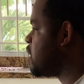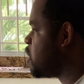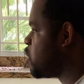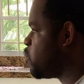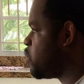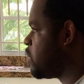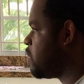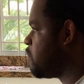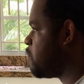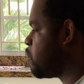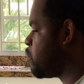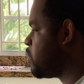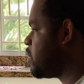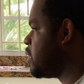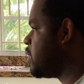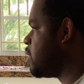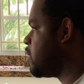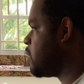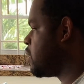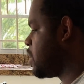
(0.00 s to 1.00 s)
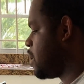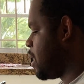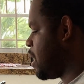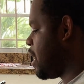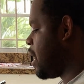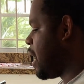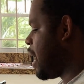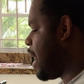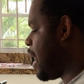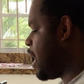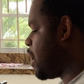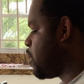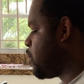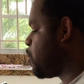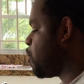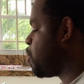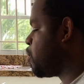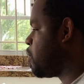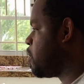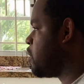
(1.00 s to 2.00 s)
in 2014, I
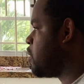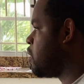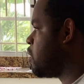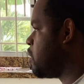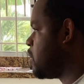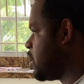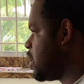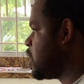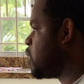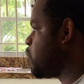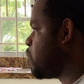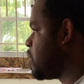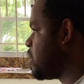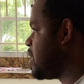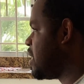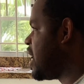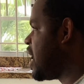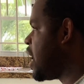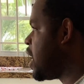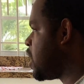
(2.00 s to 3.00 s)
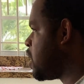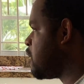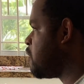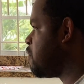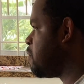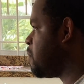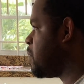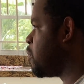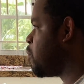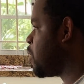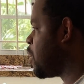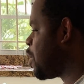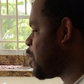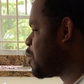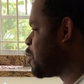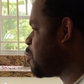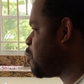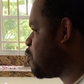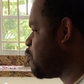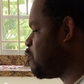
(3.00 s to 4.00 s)
thought this was the end of me. When they
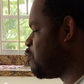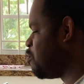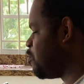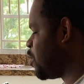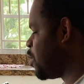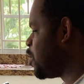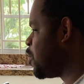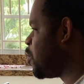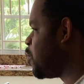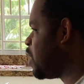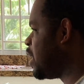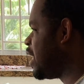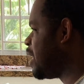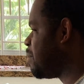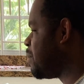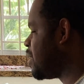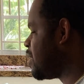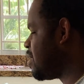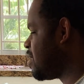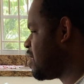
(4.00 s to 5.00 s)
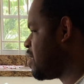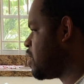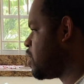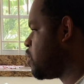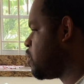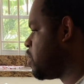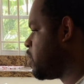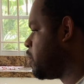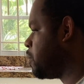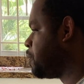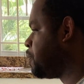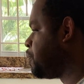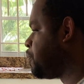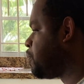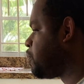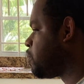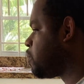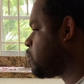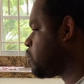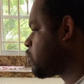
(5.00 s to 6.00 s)
were wheeling me into surgery,
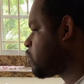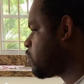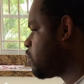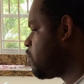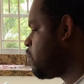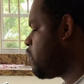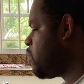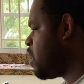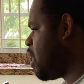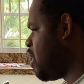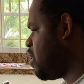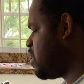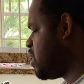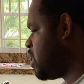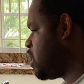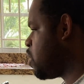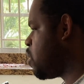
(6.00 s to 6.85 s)
I was saying,